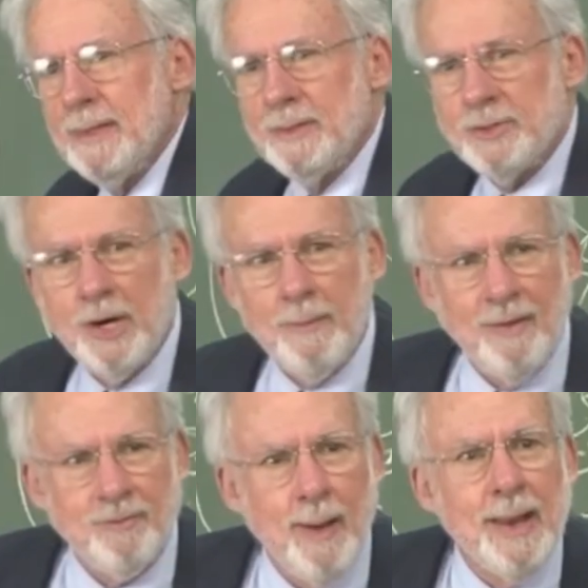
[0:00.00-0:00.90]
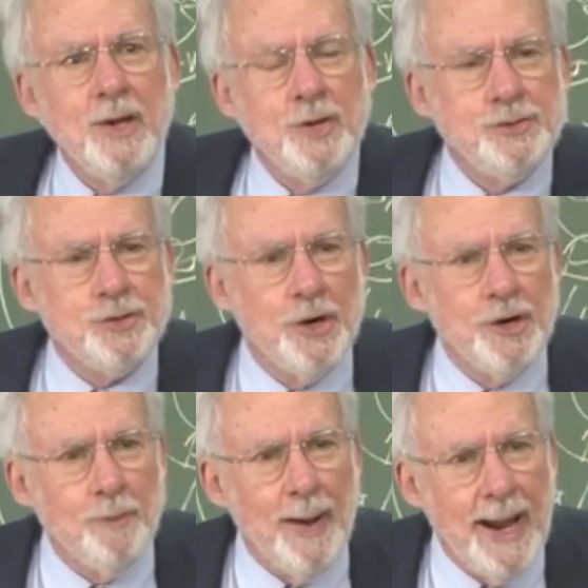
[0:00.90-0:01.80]
Turn around from what? Turn
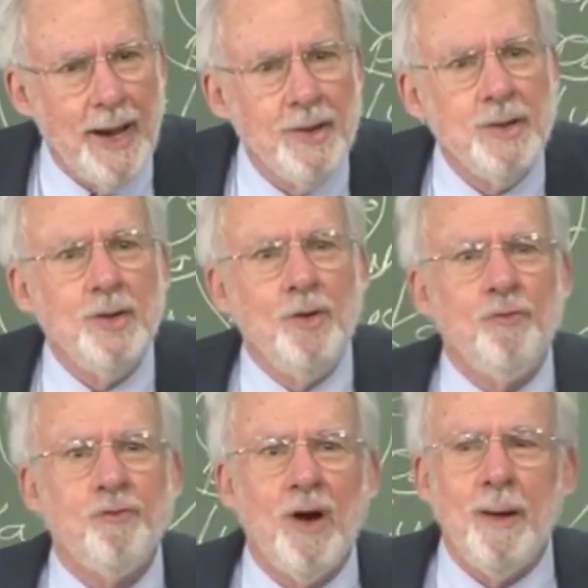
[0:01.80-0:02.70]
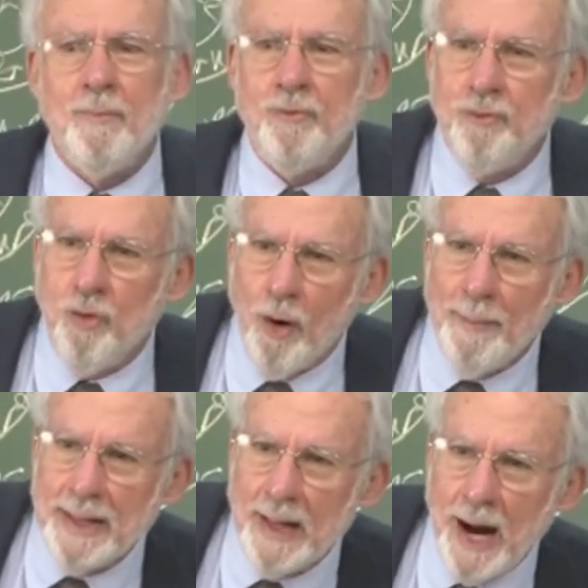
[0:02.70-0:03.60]
around from
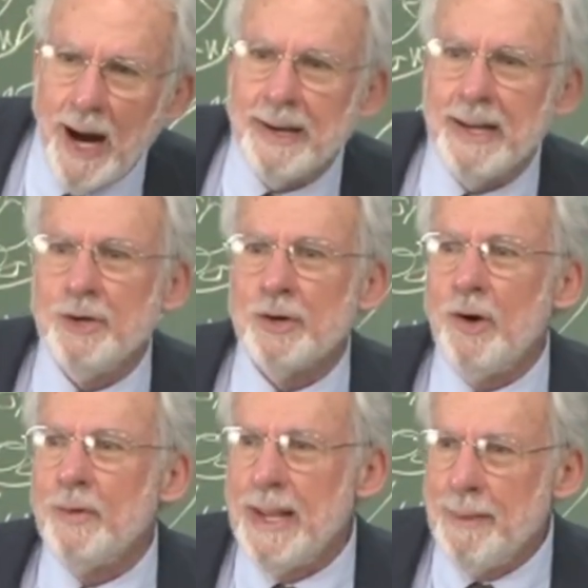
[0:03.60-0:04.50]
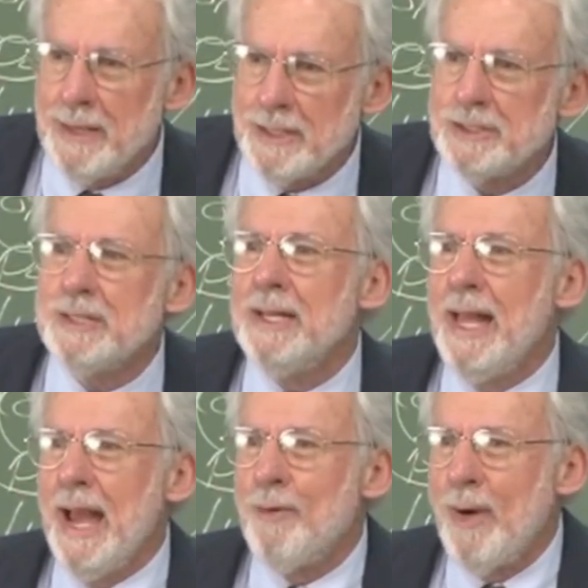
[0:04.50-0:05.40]
forming God in your own image
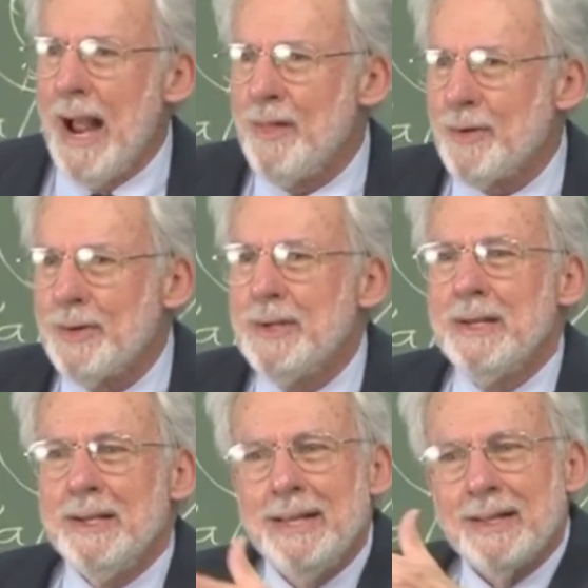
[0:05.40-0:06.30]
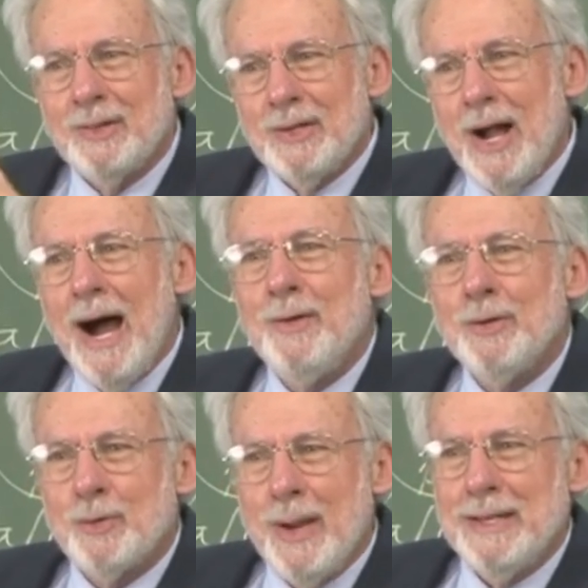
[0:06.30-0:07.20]
and rather let the God who
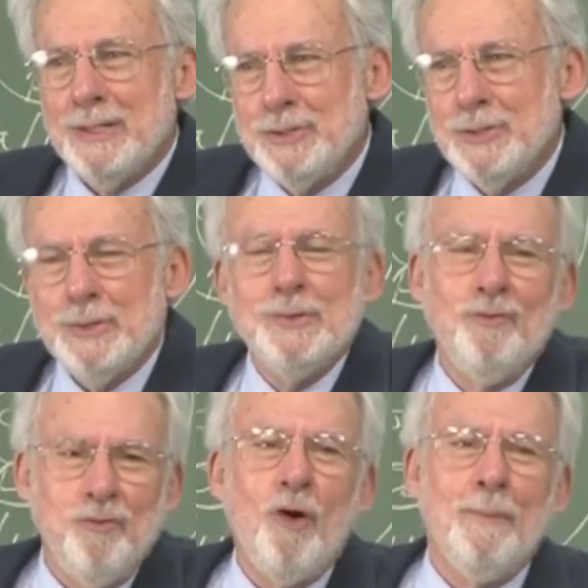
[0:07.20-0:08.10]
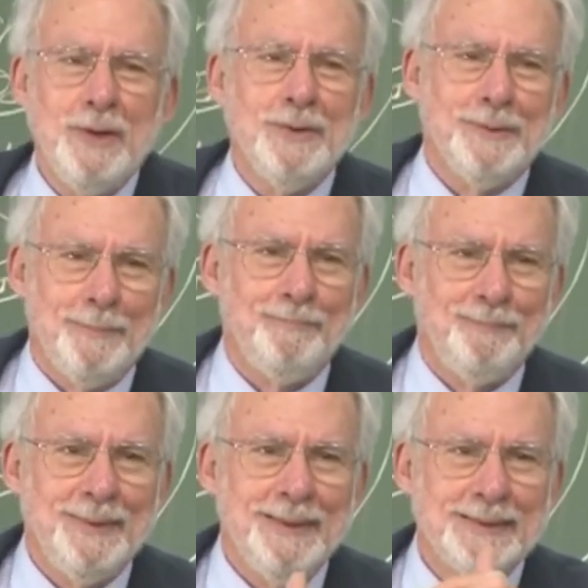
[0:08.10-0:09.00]
created you form you,
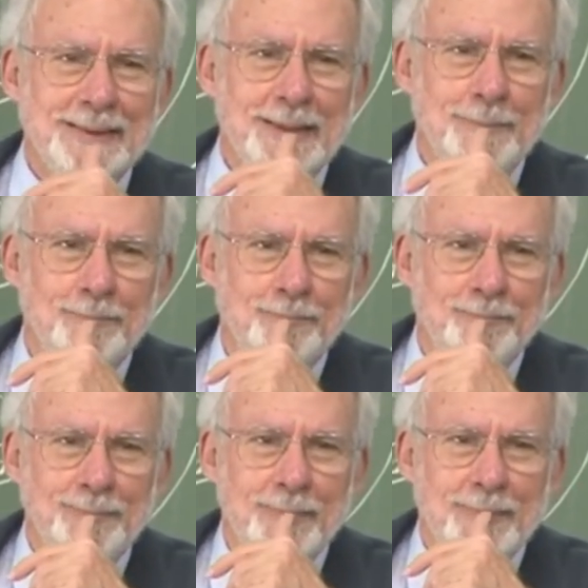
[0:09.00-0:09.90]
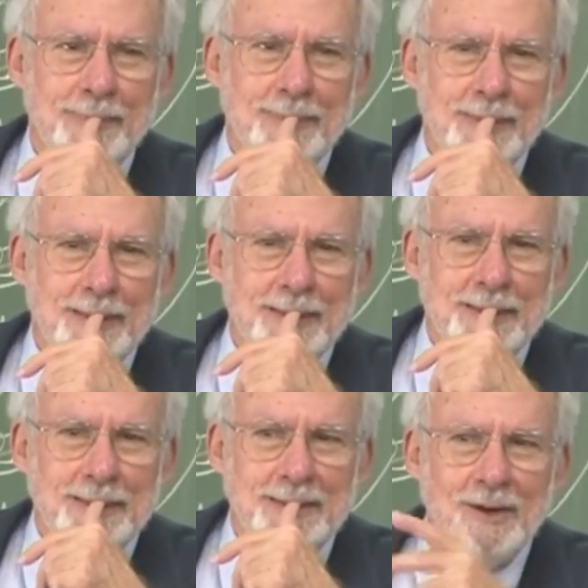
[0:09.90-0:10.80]
you see.
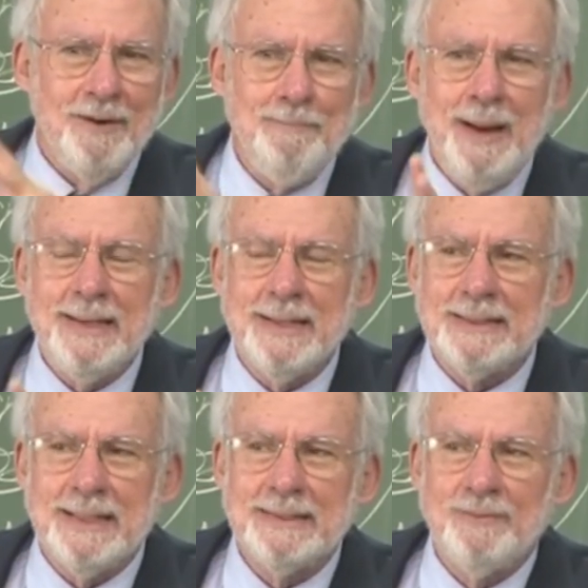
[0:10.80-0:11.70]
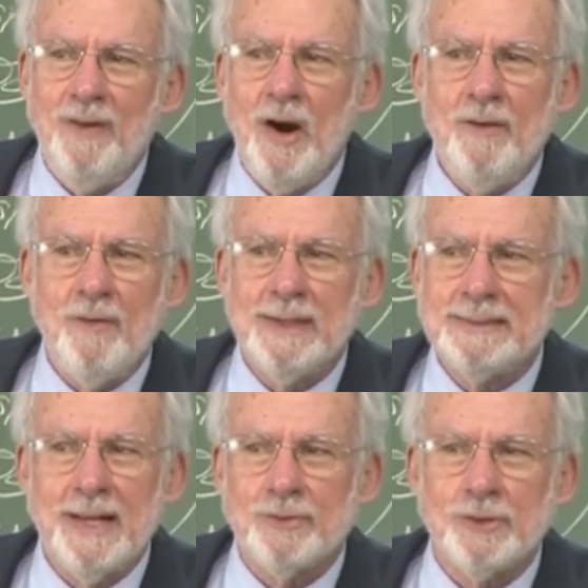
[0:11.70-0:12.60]
So repentance is very, very
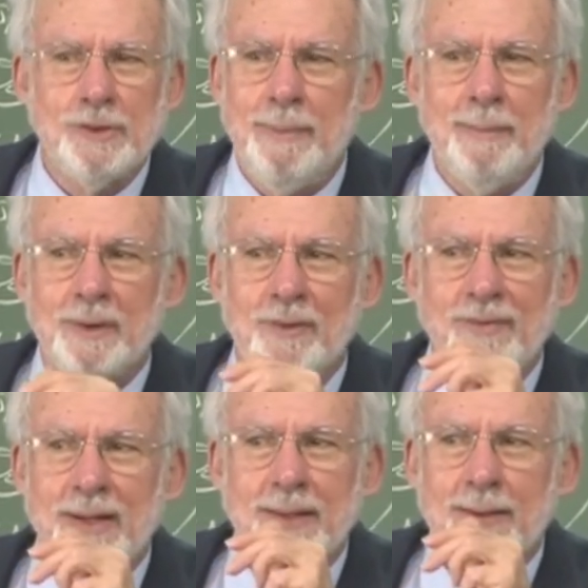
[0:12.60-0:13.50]
central to biblical faith.